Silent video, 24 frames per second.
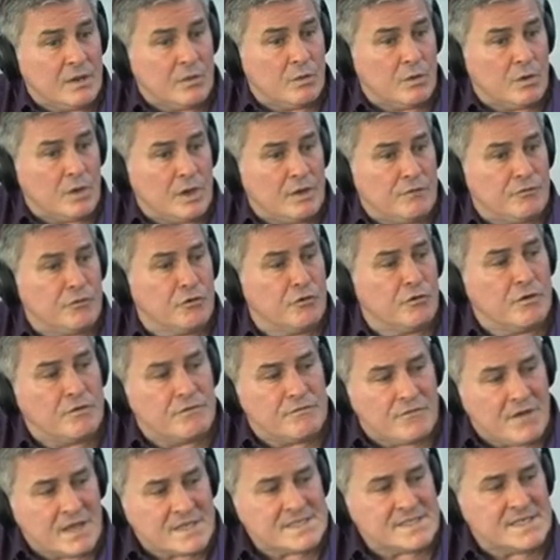If you're
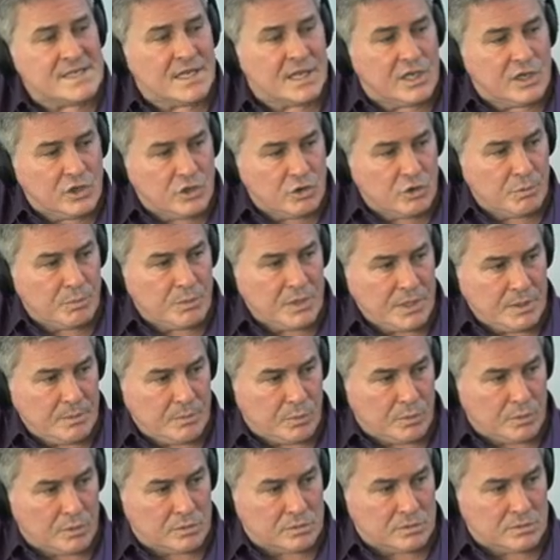investing in your
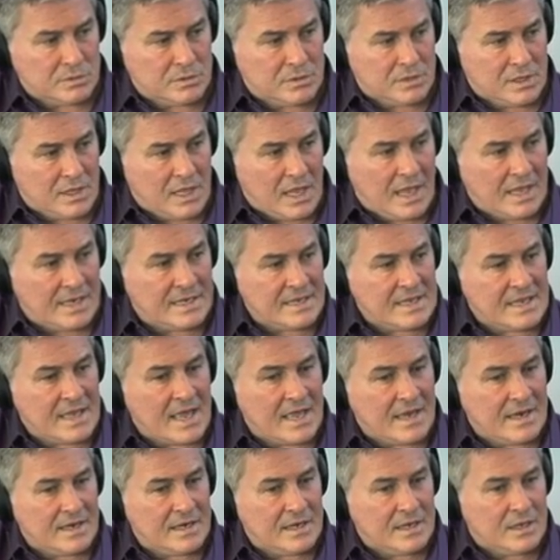people and
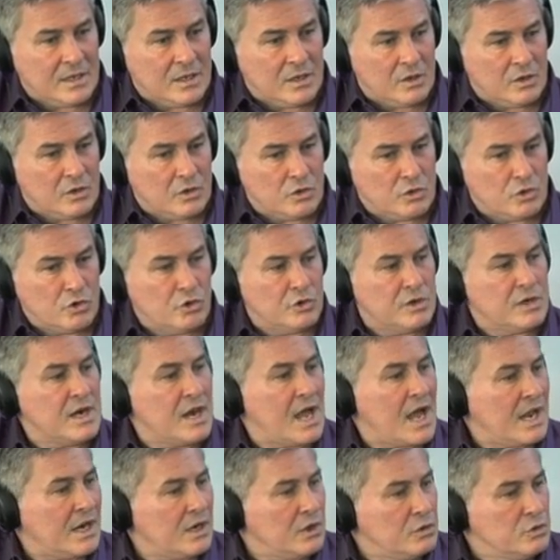yet you're
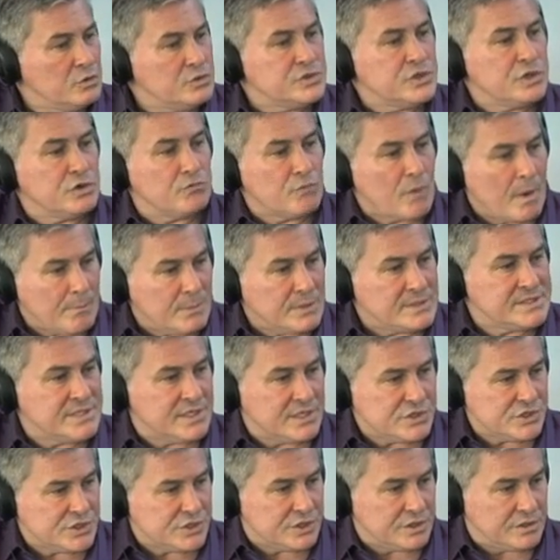not using
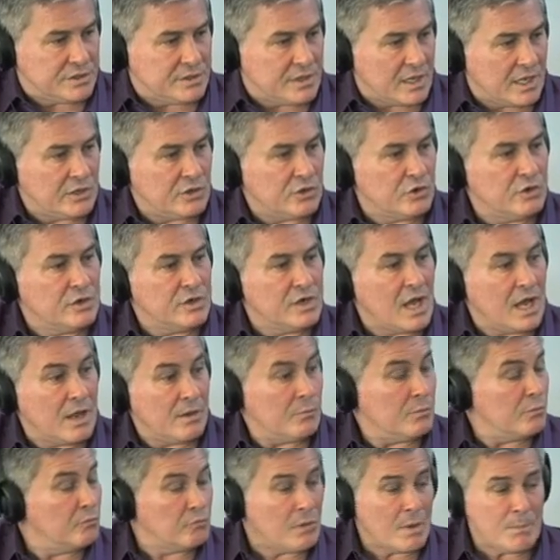repetition,
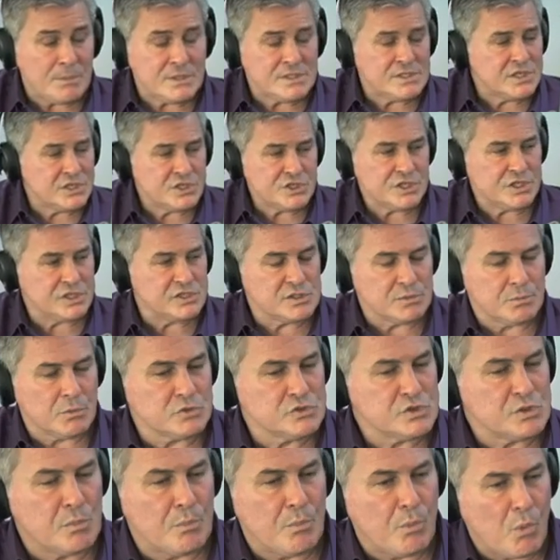repetition is the
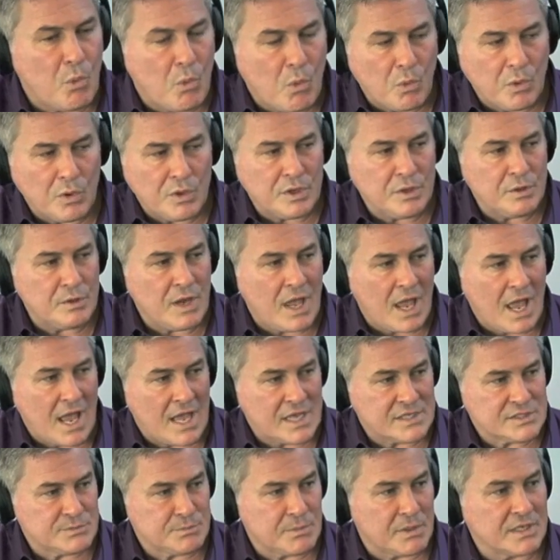most important
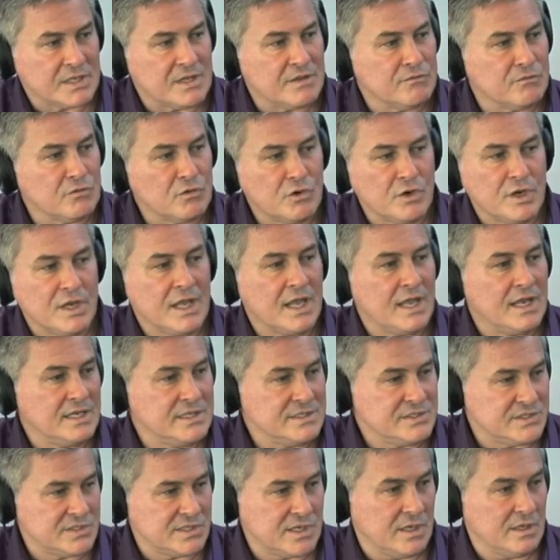aspect of learning any
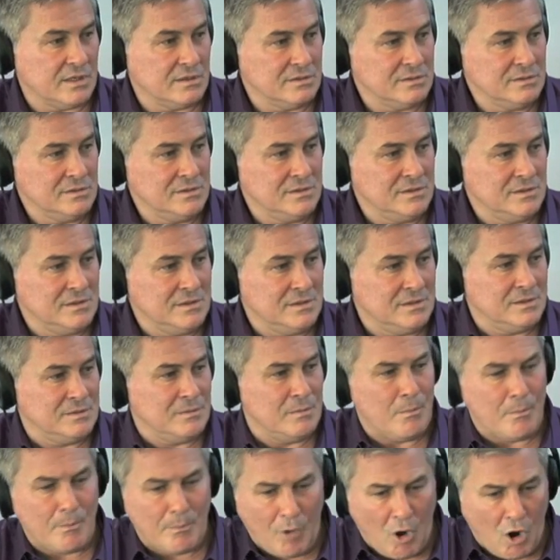skill,
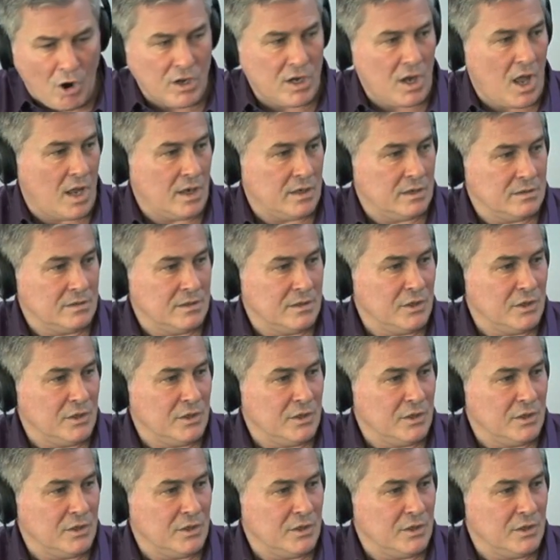bar none.